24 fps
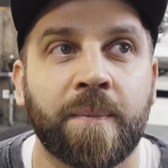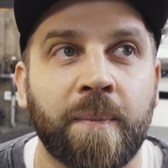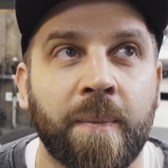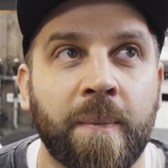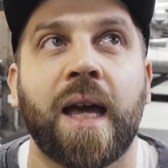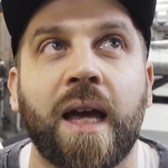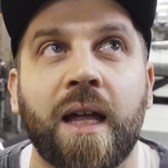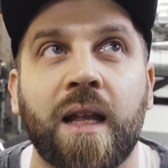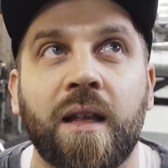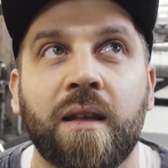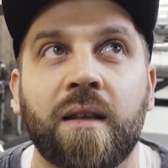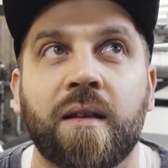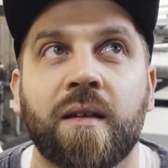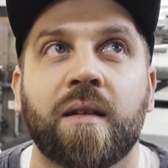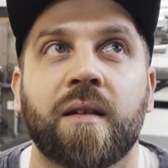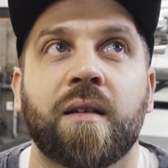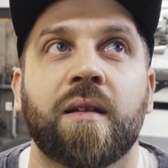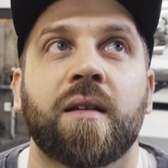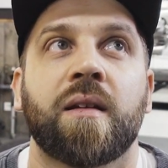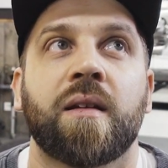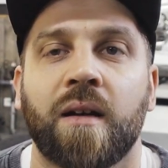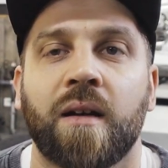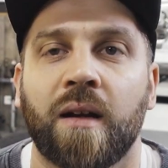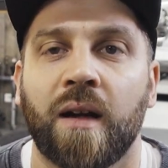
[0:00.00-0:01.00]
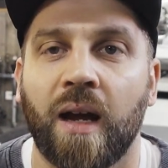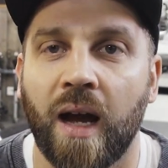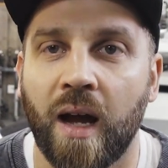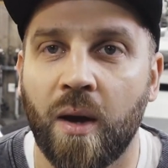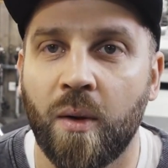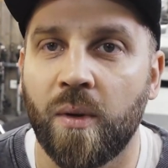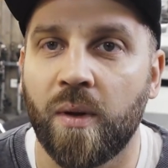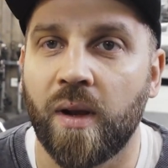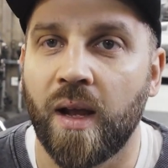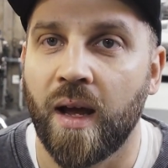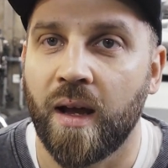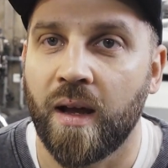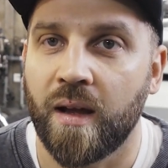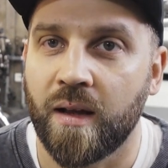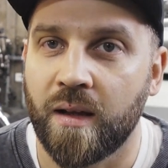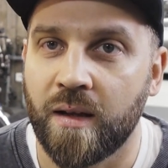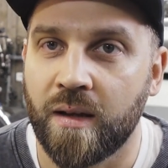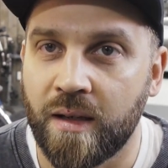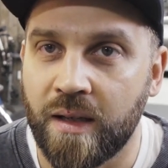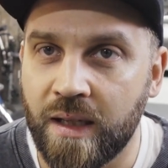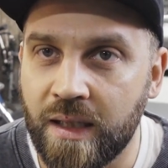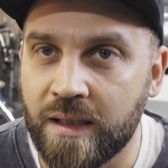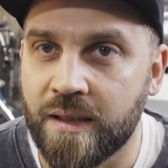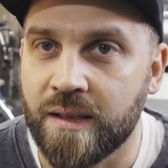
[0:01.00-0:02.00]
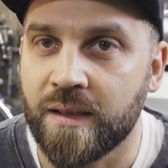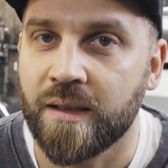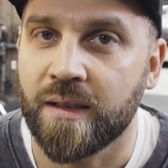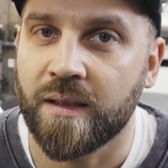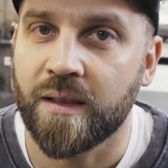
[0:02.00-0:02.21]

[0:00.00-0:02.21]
And I will need